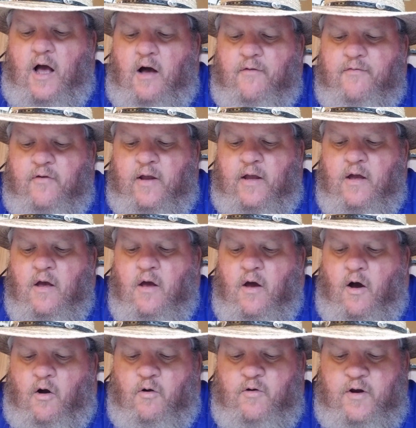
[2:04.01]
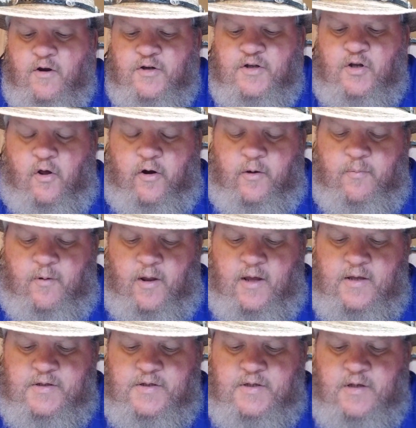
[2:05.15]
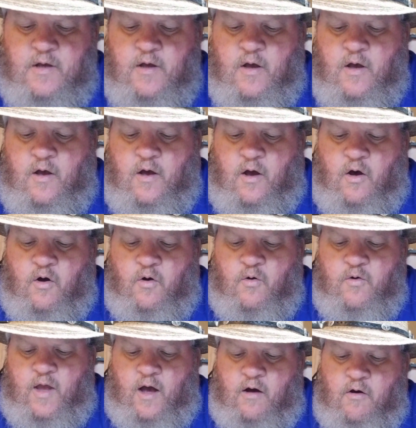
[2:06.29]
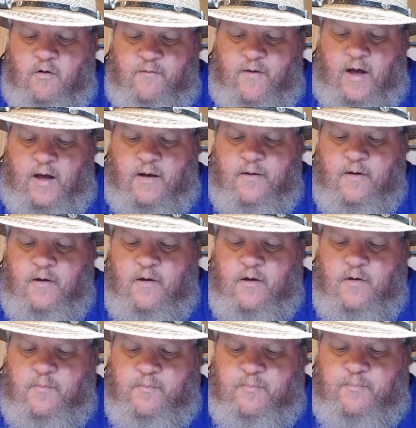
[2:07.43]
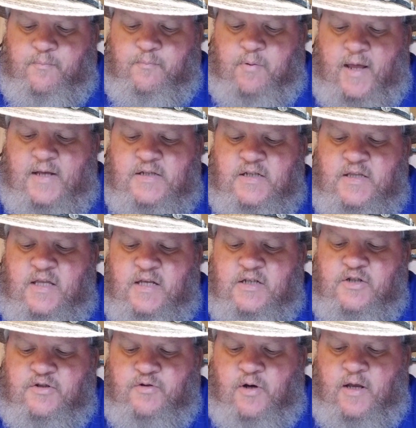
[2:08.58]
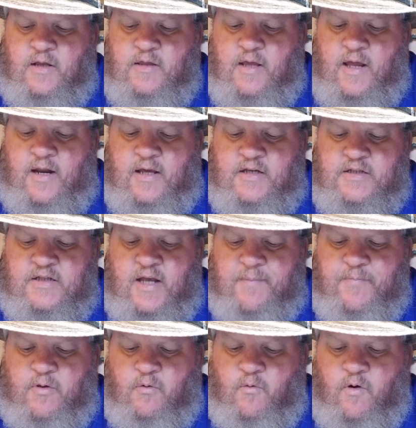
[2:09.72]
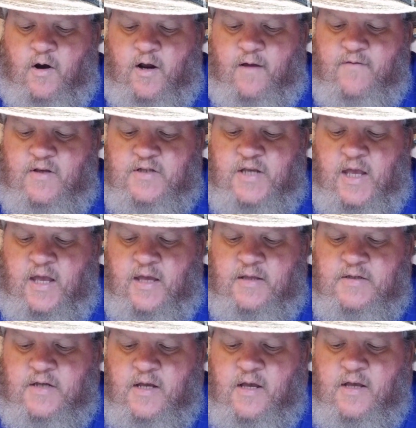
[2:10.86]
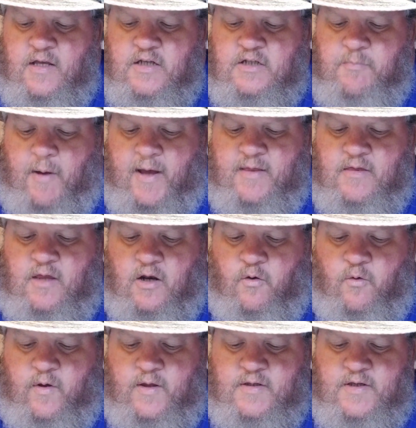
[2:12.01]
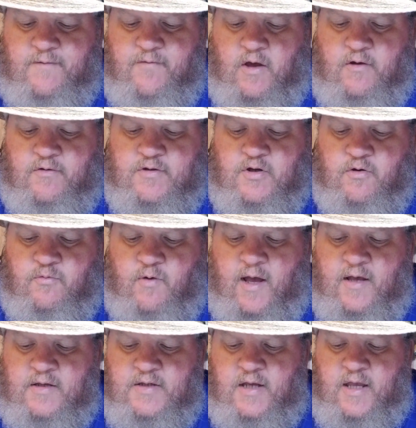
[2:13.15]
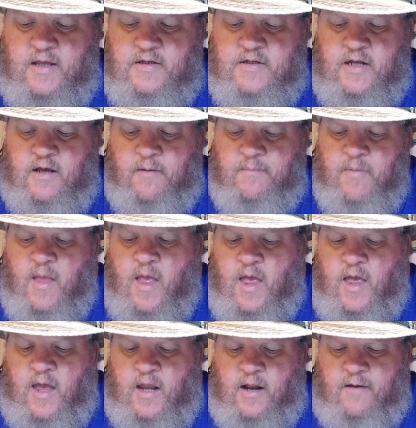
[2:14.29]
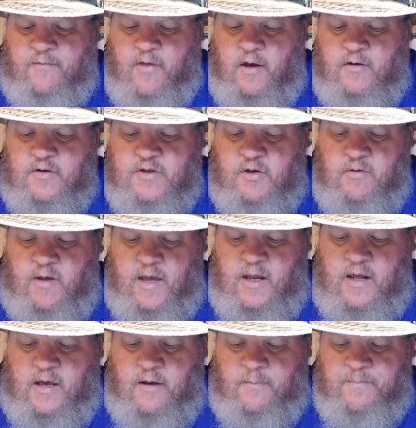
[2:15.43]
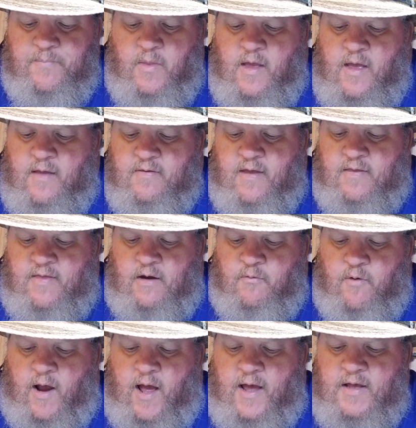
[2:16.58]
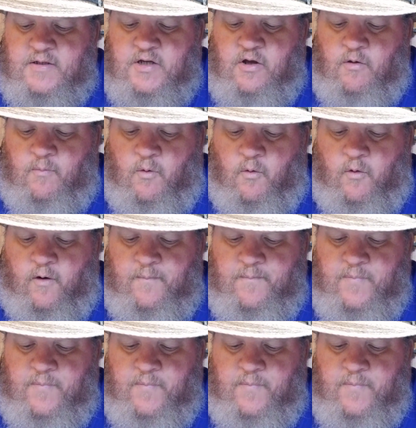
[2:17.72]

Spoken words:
offering on your slaughter place. O Yahovah, bless this strength, and accept the work of his hands. Smite the loins of those who rise against him, and of those who hate him, that they rise no more.